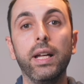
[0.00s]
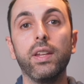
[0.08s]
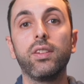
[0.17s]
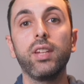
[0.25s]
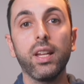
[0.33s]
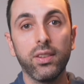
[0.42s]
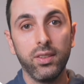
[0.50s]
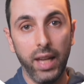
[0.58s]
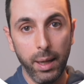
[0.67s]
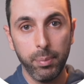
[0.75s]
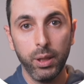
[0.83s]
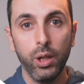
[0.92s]
at the sixth
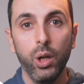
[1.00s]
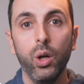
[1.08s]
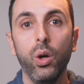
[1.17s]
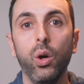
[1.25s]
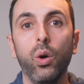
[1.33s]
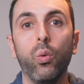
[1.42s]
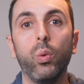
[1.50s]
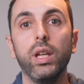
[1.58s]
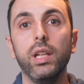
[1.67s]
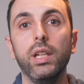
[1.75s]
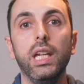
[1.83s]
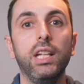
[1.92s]
step,
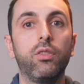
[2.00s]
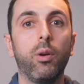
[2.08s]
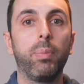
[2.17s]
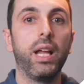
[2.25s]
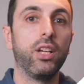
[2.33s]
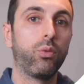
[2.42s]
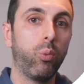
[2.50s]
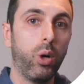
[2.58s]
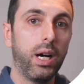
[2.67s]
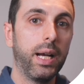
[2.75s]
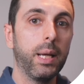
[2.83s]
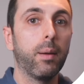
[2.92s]
we need to replace
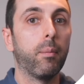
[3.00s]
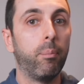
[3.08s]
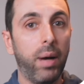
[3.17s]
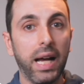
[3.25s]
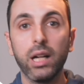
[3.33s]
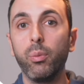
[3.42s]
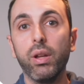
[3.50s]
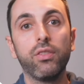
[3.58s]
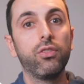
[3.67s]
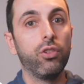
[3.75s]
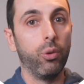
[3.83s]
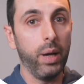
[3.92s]
y back
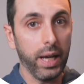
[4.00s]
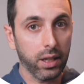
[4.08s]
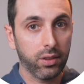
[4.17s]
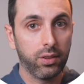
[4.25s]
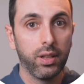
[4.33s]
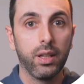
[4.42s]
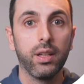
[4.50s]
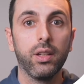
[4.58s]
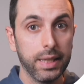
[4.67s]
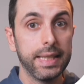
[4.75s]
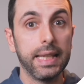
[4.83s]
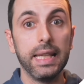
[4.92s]
with 2x,
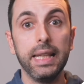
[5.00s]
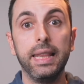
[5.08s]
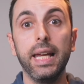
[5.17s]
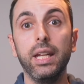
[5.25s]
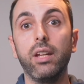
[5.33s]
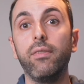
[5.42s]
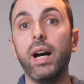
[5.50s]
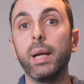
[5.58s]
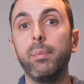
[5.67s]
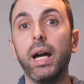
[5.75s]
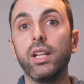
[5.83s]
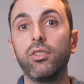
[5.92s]
then
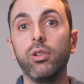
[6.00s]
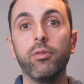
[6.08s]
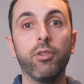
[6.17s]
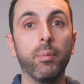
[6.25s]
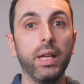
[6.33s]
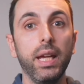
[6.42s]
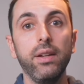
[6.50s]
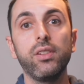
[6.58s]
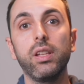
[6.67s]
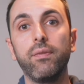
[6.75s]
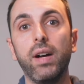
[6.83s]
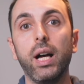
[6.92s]
divide by 2 from each of
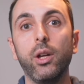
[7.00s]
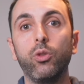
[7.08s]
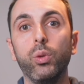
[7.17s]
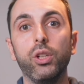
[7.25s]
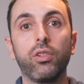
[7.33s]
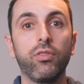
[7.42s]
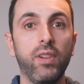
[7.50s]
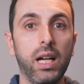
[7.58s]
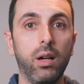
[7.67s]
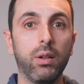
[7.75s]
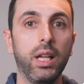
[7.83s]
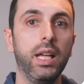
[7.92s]
the values we just found